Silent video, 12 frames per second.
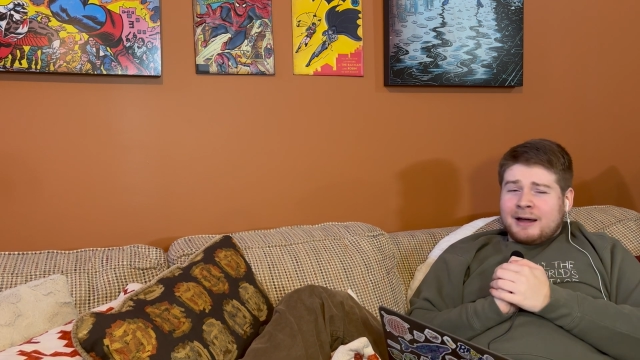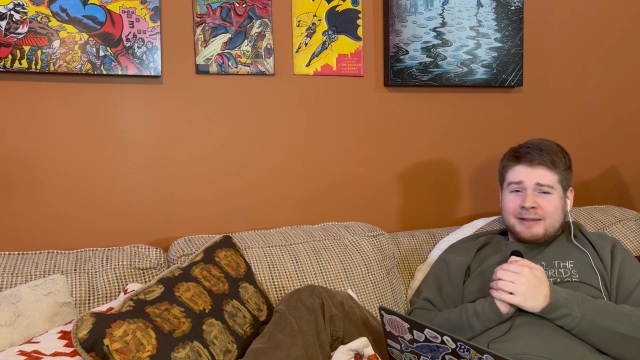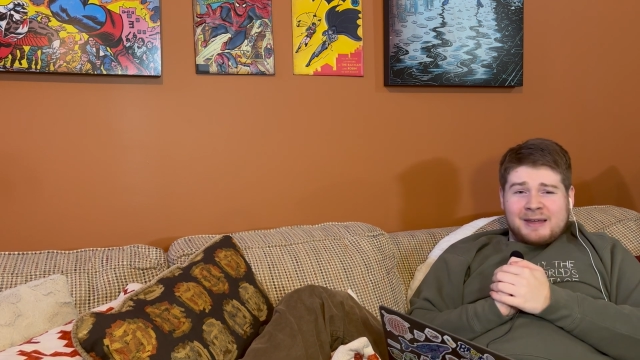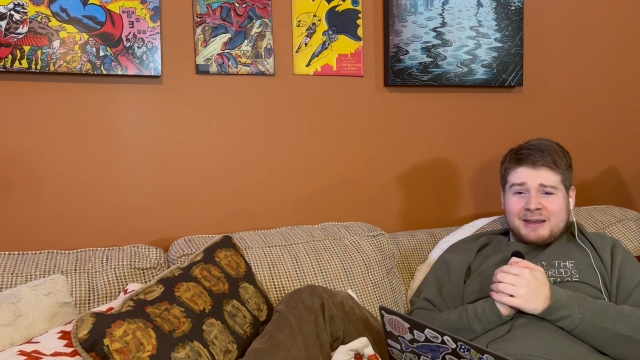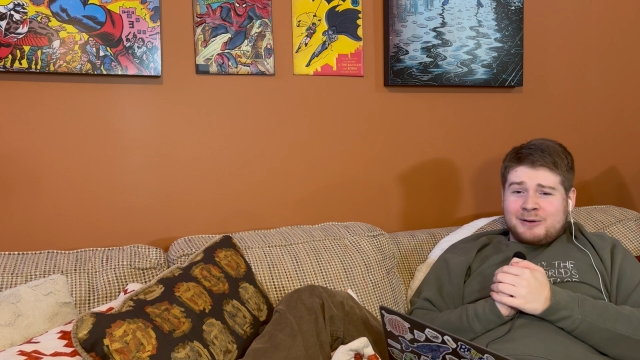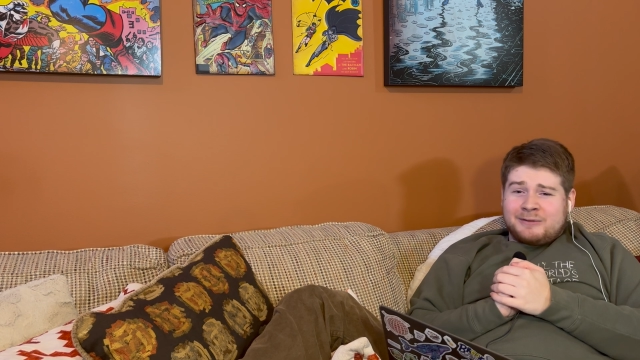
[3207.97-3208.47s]

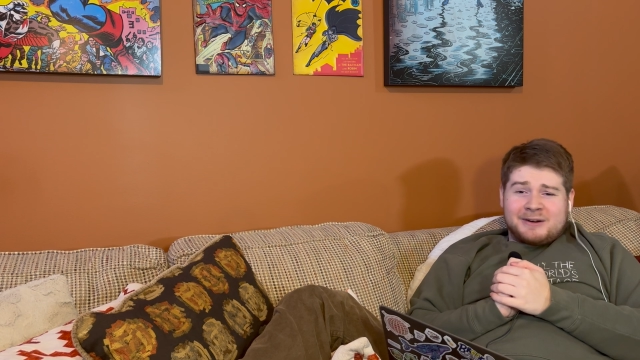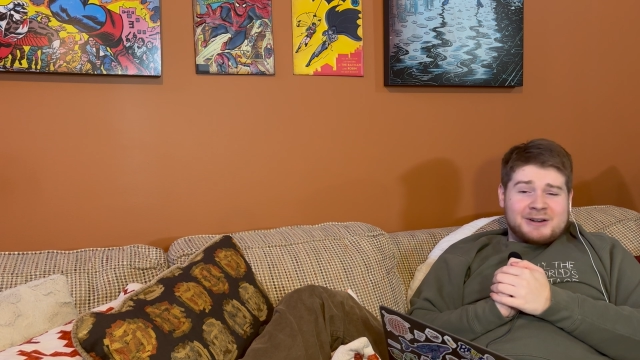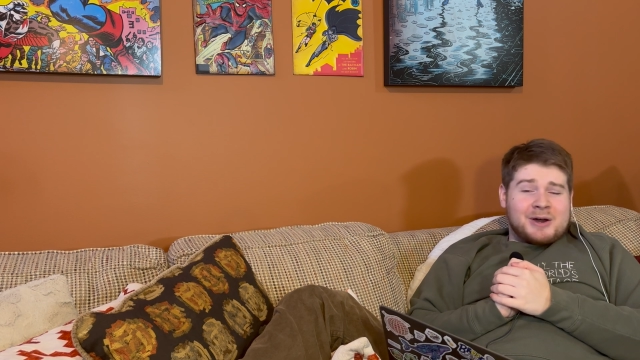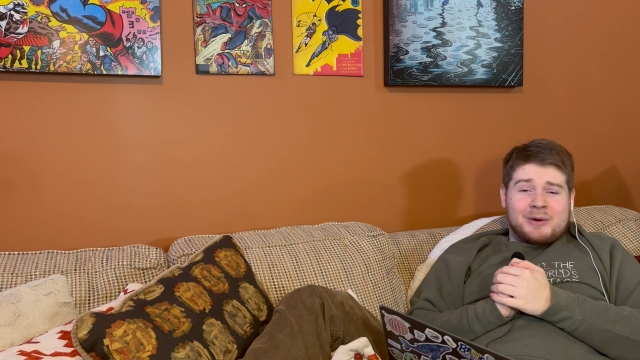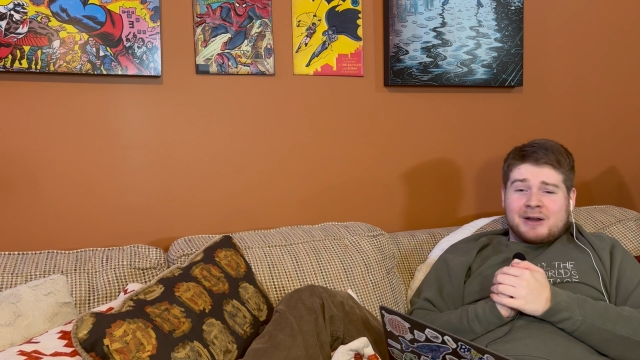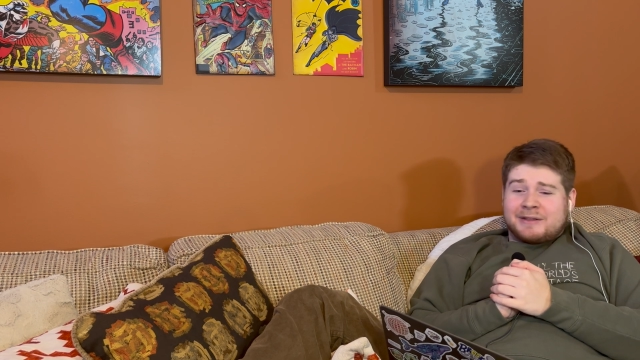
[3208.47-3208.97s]
Thank you for
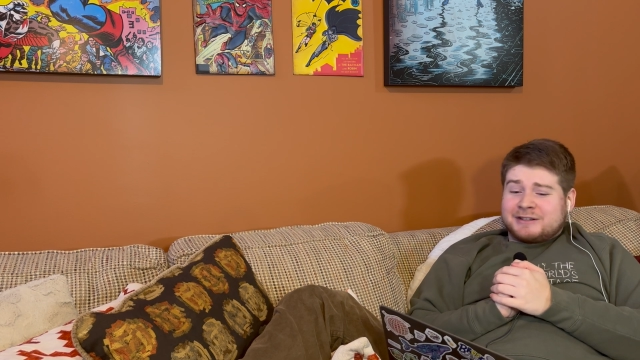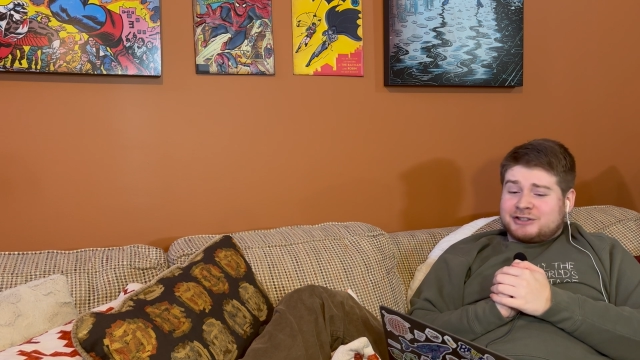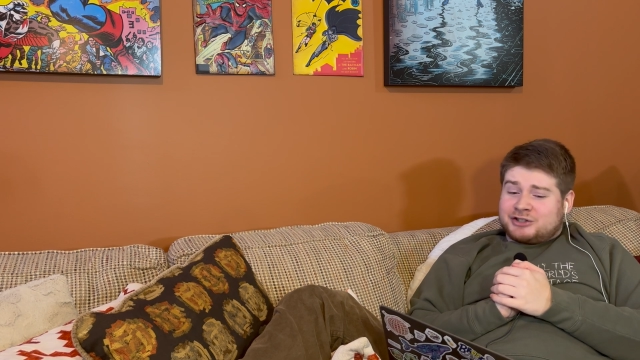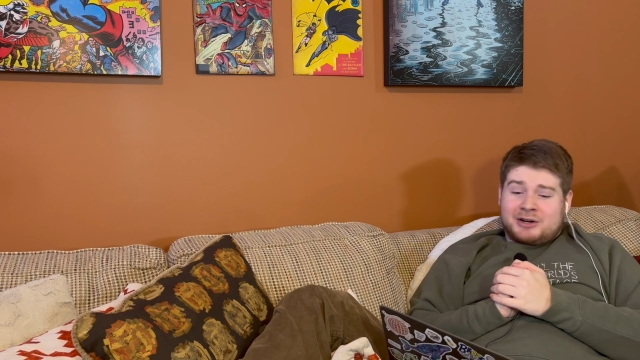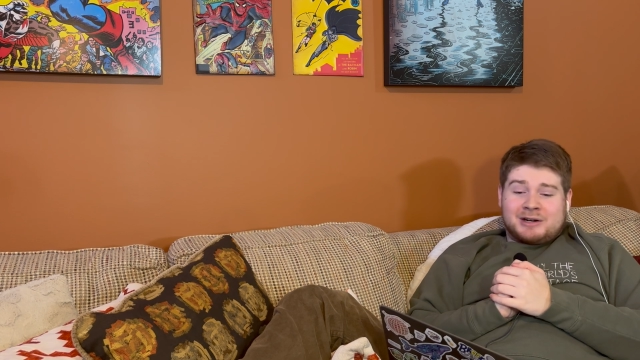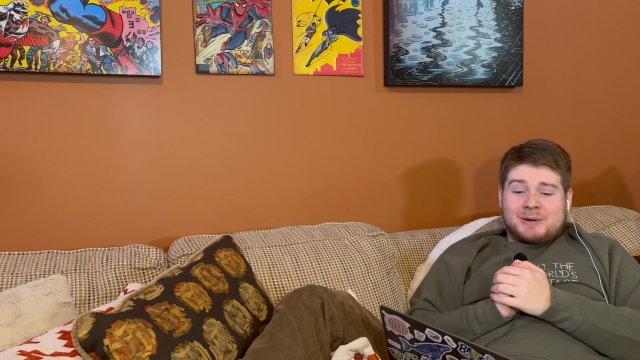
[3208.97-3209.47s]
going on this
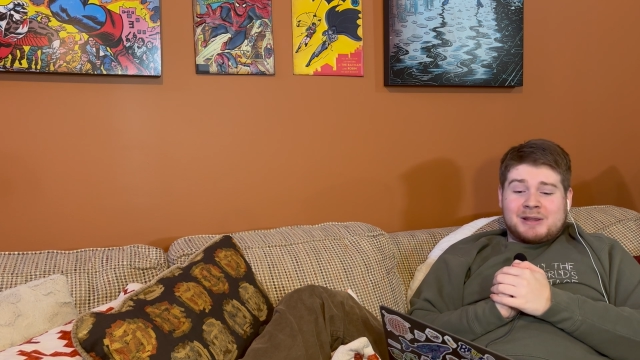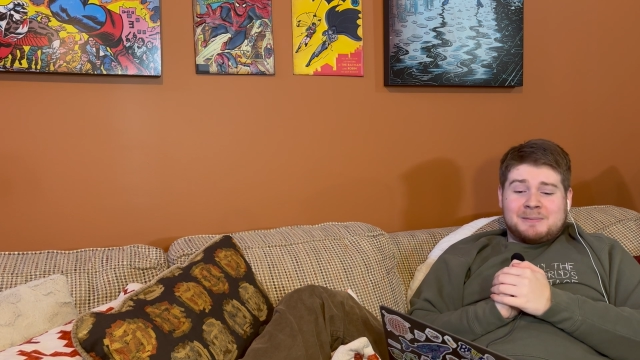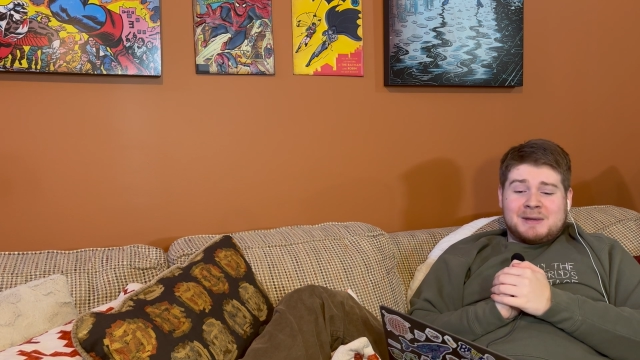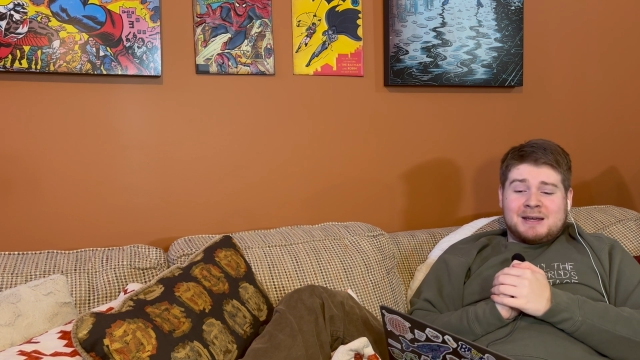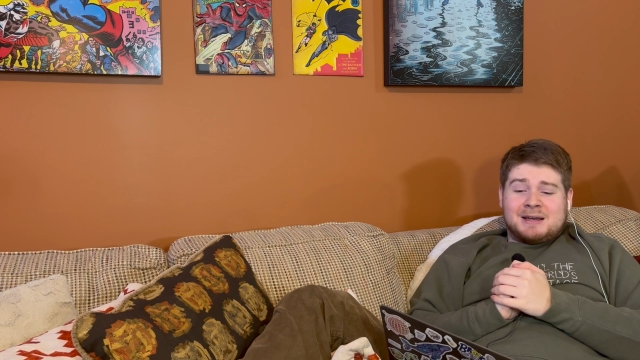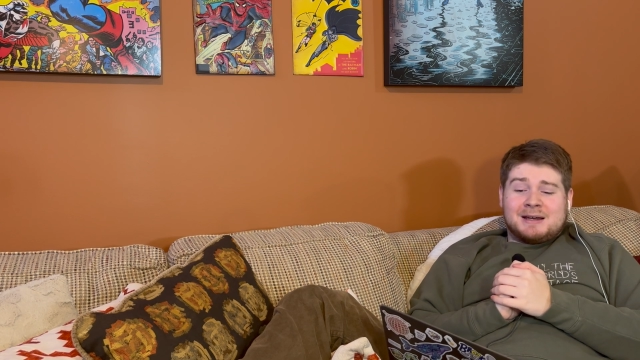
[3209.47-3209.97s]
journey with
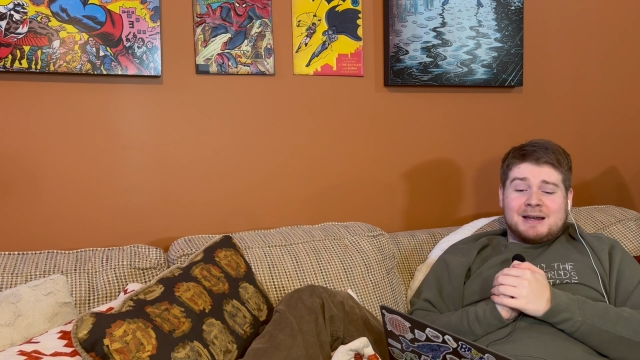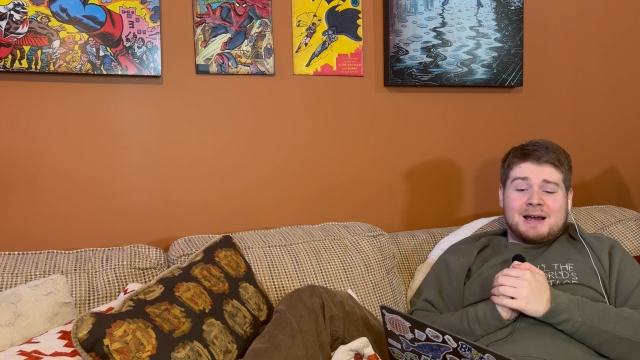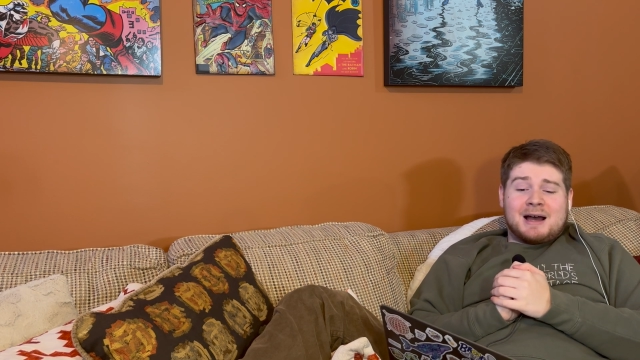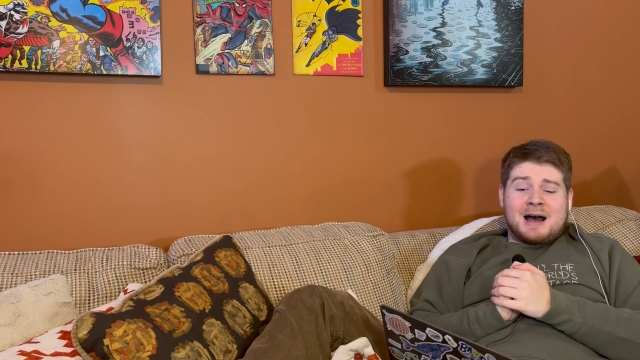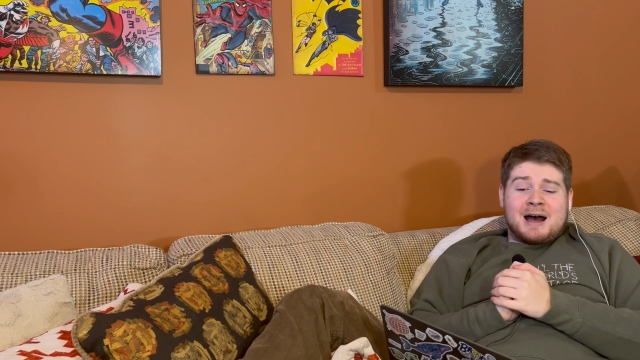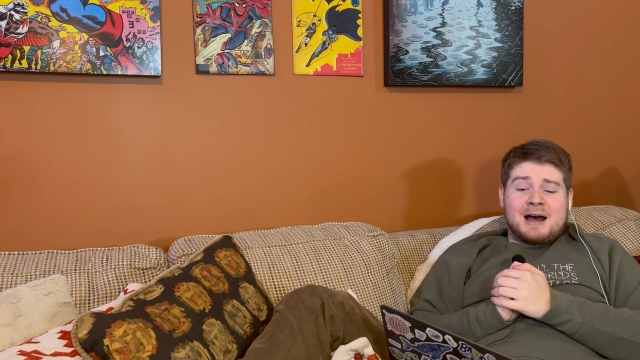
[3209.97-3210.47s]
me.
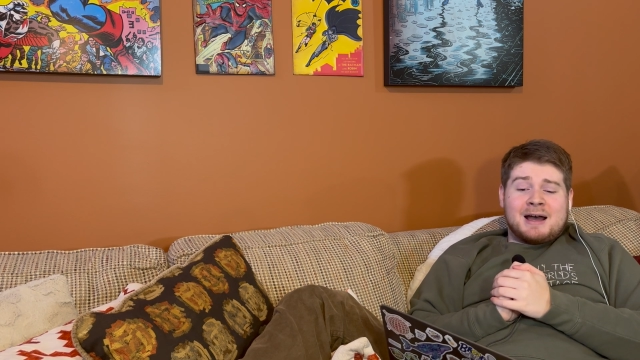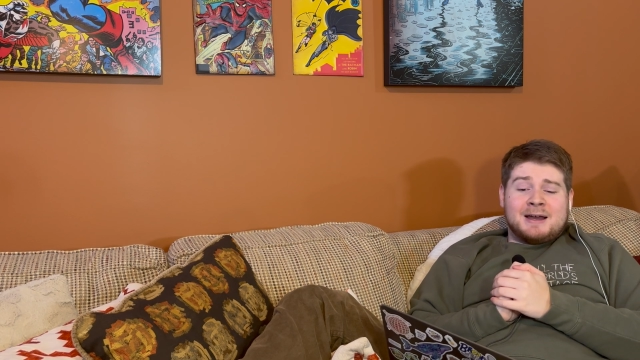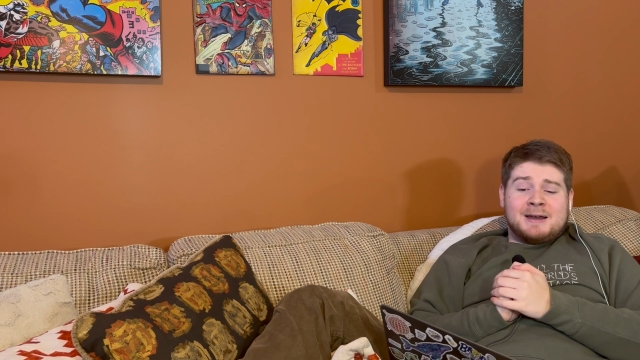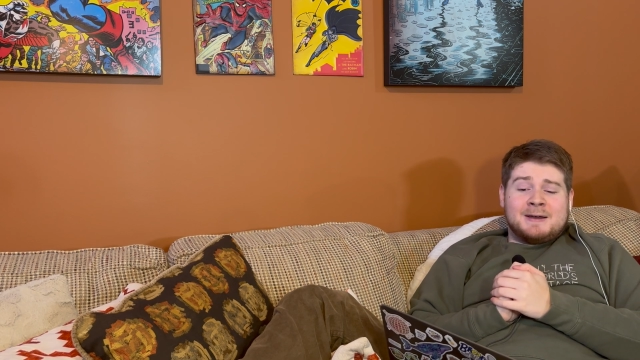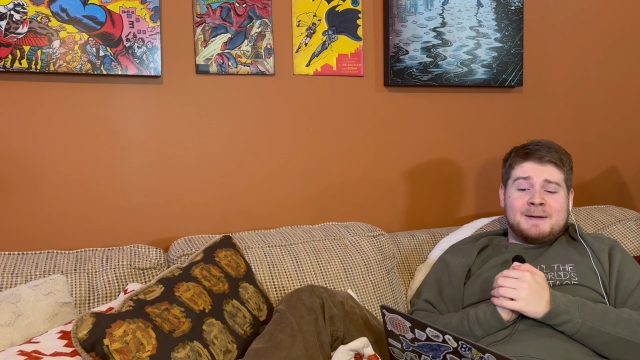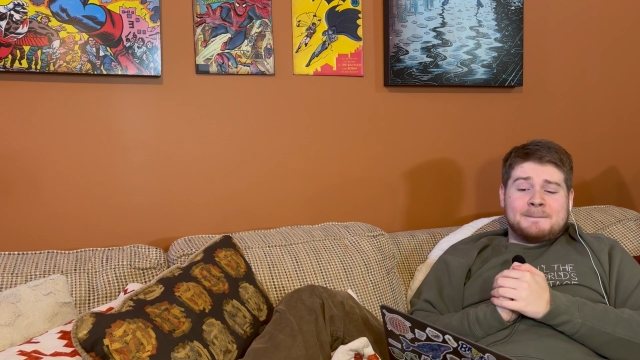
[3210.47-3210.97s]

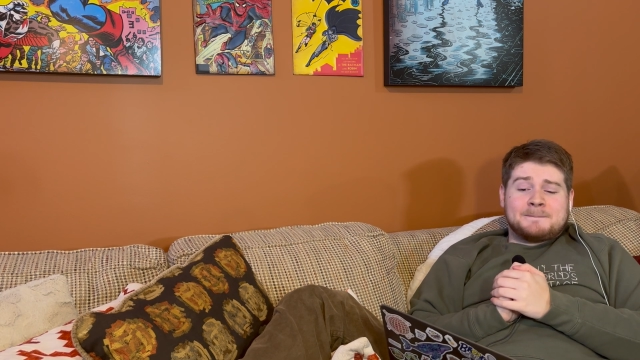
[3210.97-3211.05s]
I'll